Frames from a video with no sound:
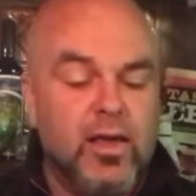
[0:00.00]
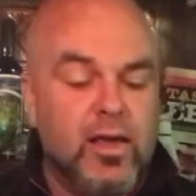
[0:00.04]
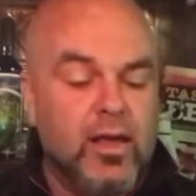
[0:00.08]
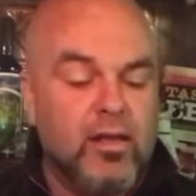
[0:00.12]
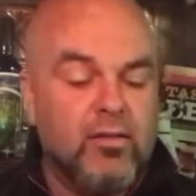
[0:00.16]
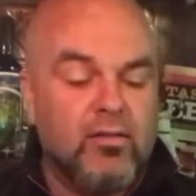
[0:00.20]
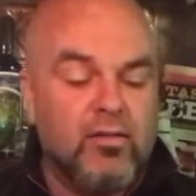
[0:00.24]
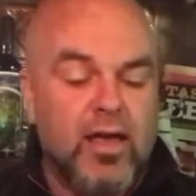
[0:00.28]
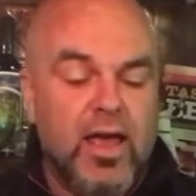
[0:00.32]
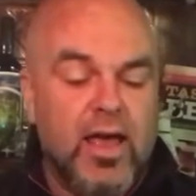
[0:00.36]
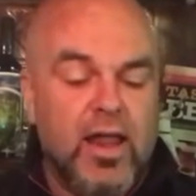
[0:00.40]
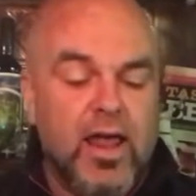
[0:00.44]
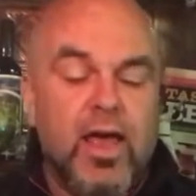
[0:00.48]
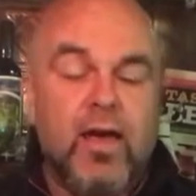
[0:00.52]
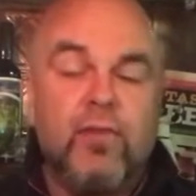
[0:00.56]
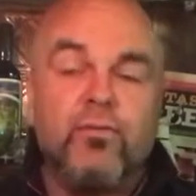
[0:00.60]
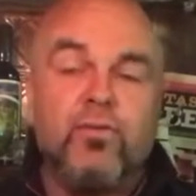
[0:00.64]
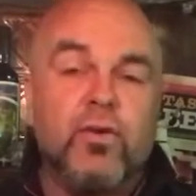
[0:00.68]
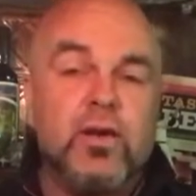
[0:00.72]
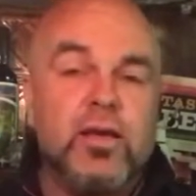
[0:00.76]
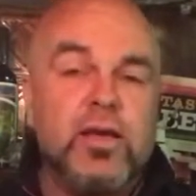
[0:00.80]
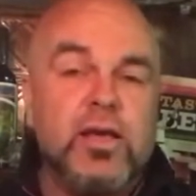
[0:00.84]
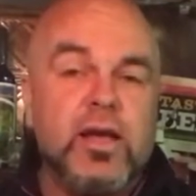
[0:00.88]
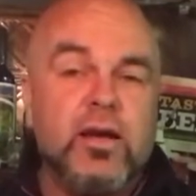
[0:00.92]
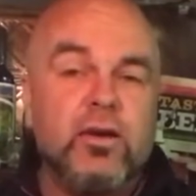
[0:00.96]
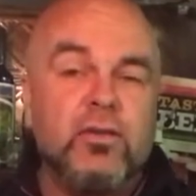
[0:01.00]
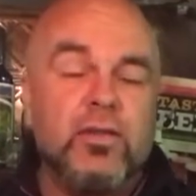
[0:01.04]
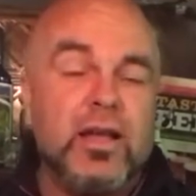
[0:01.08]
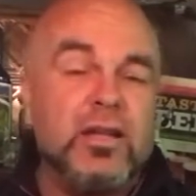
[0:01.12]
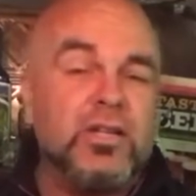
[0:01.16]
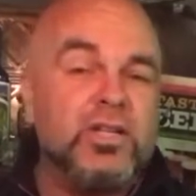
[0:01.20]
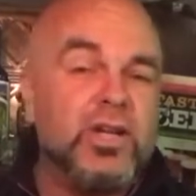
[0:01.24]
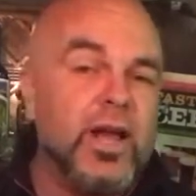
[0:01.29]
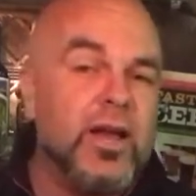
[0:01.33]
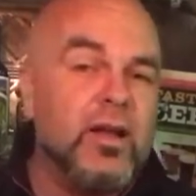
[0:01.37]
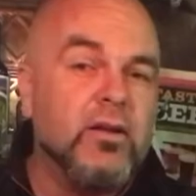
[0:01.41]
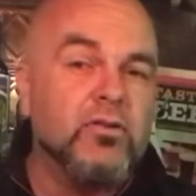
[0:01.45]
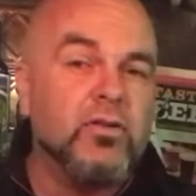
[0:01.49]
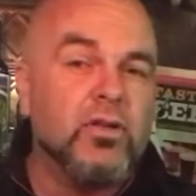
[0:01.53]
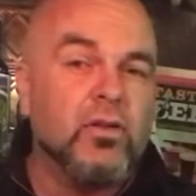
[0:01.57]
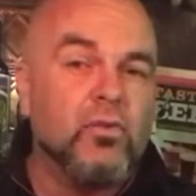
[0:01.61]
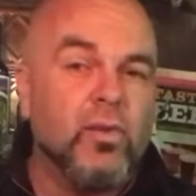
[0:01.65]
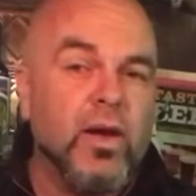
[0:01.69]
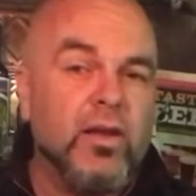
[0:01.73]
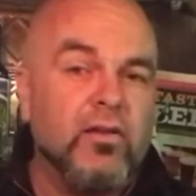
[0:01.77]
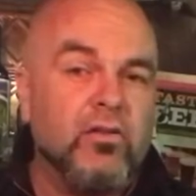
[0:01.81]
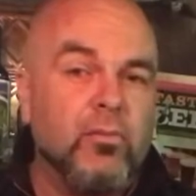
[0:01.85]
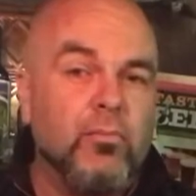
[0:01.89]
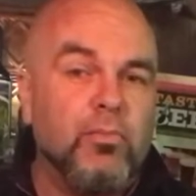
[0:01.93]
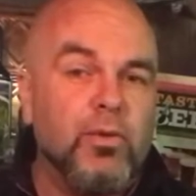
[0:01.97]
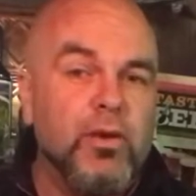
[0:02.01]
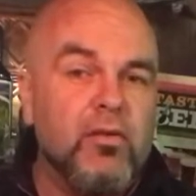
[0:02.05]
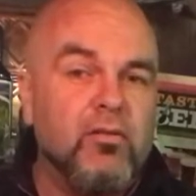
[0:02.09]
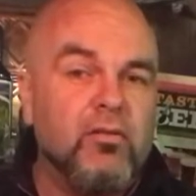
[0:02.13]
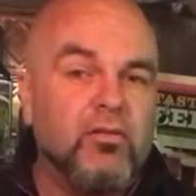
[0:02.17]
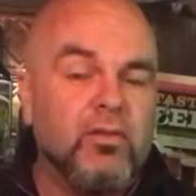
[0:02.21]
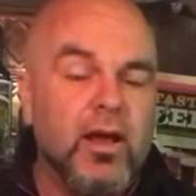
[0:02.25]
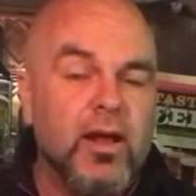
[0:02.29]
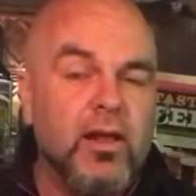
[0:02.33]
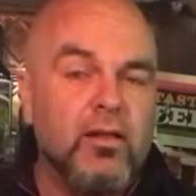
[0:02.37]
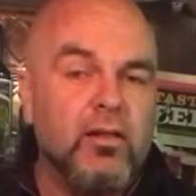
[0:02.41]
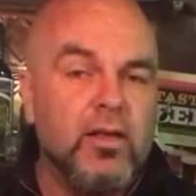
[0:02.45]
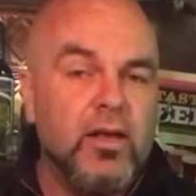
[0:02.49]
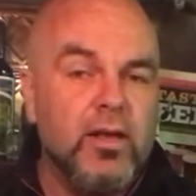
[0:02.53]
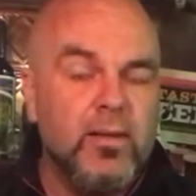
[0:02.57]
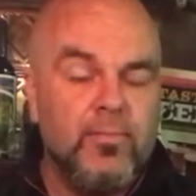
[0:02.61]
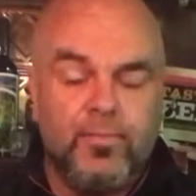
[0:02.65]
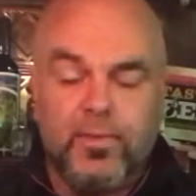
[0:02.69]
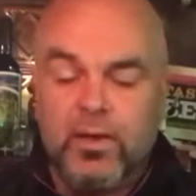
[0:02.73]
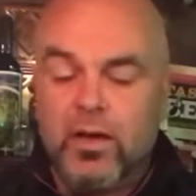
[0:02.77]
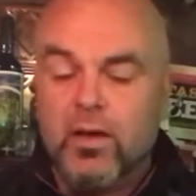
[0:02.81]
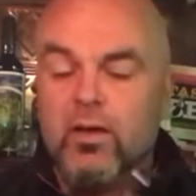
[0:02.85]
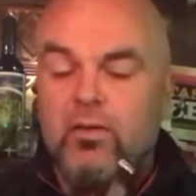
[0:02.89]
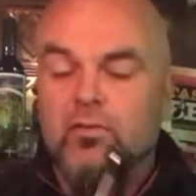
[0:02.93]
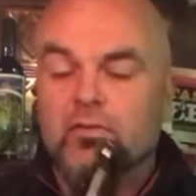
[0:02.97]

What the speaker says: is that every year they change the recipe slightly.